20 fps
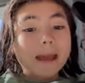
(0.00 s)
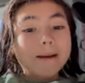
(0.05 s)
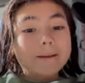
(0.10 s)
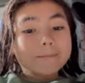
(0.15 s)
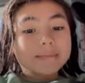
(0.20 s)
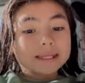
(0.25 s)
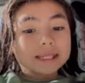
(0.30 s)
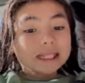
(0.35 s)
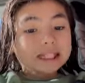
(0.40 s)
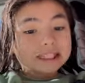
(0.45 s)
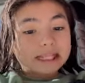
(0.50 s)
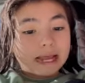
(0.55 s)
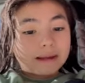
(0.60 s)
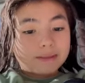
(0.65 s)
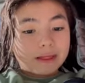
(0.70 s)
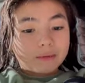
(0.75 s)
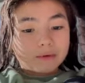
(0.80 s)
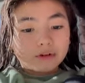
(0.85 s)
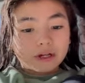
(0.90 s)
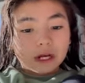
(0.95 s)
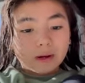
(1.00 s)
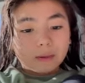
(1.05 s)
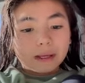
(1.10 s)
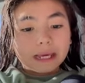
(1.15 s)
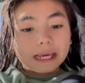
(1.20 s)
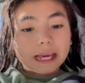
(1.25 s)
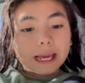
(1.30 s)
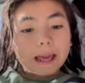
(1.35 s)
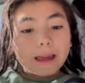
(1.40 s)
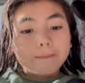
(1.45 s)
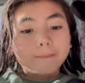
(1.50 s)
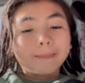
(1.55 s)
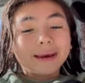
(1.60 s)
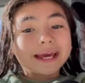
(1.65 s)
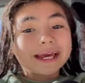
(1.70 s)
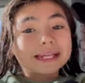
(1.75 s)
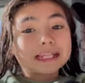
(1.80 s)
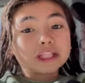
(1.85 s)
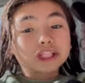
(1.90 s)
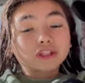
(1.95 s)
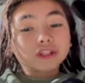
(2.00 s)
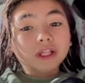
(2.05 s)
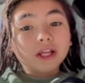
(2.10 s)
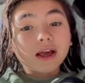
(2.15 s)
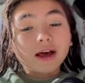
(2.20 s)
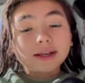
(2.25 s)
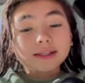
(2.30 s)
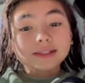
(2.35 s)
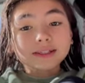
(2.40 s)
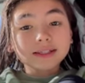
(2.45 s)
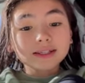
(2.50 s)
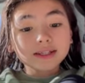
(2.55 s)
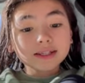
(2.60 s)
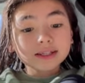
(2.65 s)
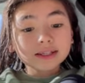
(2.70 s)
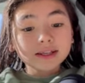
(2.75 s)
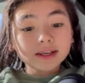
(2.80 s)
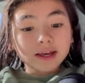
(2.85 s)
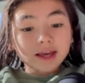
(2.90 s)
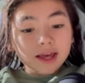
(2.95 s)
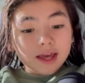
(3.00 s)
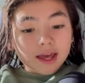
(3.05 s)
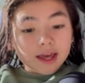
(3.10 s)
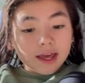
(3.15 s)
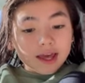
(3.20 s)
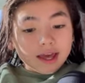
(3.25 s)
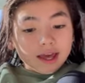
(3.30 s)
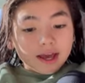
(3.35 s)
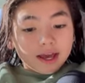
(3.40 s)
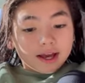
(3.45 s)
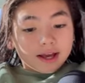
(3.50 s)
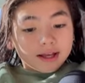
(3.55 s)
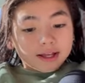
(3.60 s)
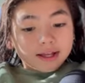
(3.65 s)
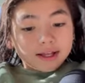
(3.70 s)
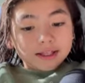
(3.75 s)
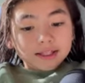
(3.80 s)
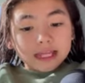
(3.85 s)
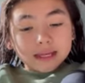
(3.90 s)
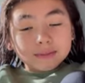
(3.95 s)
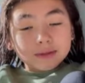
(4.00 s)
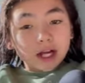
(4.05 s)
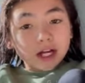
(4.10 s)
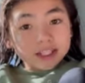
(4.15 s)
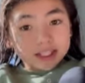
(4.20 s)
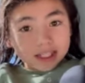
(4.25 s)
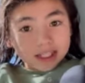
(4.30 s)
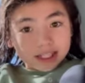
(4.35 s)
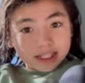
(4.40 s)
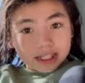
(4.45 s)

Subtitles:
But this time that we're going, my cousin named Hudson is